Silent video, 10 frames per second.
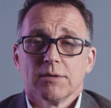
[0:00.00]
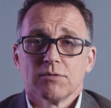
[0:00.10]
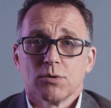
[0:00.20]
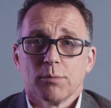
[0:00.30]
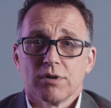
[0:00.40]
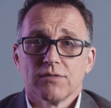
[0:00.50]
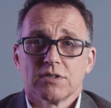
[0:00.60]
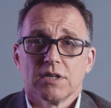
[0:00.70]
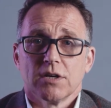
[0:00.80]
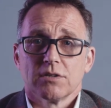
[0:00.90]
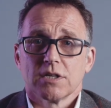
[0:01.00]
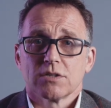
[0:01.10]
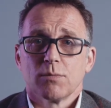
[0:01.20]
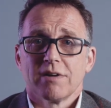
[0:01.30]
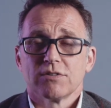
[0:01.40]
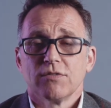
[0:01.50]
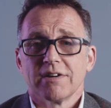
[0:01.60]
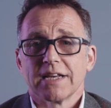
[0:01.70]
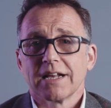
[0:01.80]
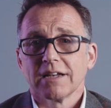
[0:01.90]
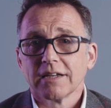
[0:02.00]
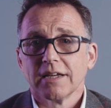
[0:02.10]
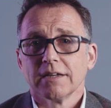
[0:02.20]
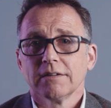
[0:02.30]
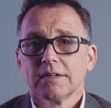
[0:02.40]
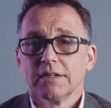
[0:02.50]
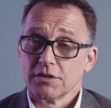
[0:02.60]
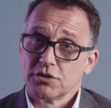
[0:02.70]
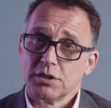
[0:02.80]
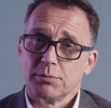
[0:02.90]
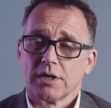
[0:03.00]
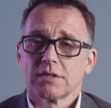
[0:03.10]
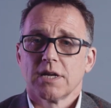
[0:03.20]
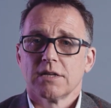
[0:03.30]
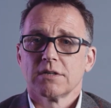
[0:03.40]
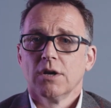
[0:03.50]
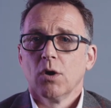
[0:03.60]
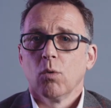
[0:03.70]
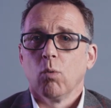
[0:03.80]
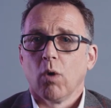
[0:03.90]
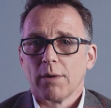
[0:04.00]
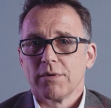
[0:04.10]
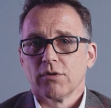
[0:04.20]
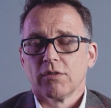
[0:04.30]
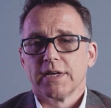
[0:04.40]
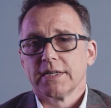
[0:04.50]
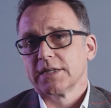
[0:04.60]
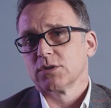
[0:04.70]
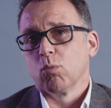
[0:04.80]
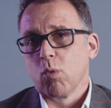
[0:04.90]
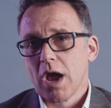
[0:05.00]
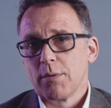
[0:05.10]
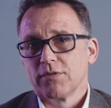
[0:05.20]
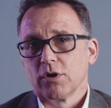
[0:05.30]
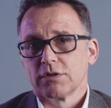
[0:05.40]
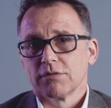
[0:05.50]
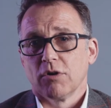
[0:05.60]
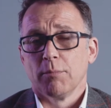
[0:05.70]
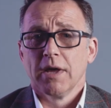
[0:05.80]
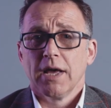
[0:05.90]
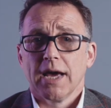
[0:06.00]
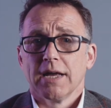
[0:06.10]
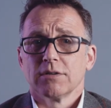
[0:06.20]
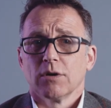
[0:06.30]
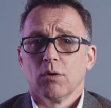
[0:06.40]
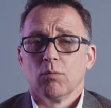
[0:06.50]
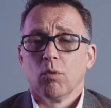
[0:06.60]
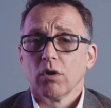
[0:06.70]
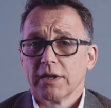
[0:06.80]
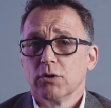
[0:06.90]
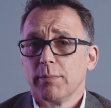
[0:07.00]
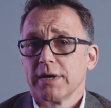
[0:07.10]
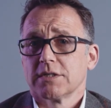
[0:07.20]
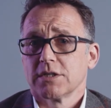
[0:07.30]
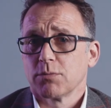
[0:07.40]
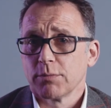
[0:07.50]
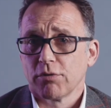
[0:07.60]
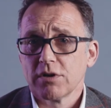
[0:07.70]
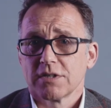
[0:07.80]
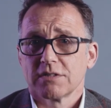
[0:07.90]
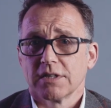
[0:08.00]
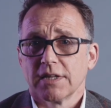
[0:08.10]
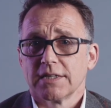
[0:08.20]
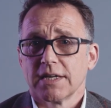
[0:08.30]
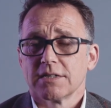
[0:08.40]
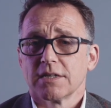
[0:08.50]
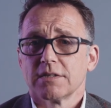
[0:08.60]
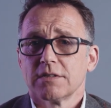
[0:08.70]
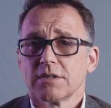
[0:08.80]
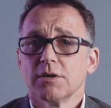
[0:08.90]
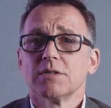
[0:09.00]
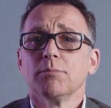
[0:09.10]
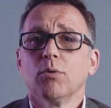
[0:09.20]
them to a privacy notice where it's very clear, in a GDPR sense, why we've got their data, where we've got it from, and on what legal basis we're processing their data. So it's